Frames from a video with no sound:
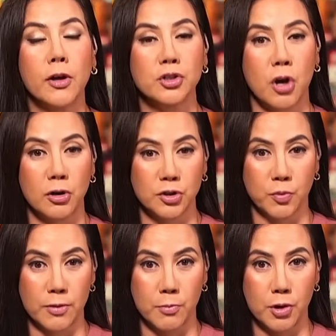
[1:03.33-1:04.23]
are charged
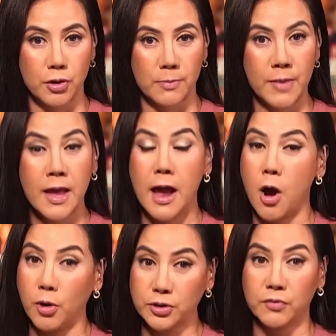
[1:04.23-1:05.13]
with murder. Now,
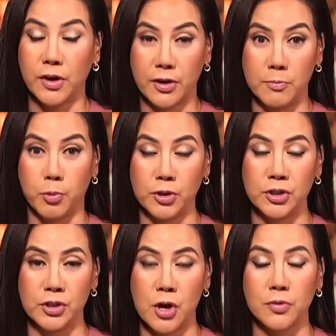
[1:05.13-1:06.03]
also very important
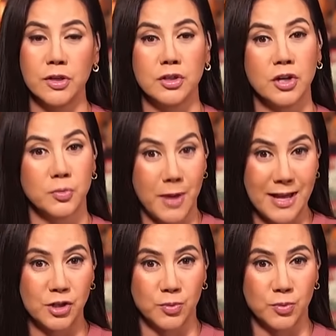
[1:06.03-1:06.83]
to note that Judge Paige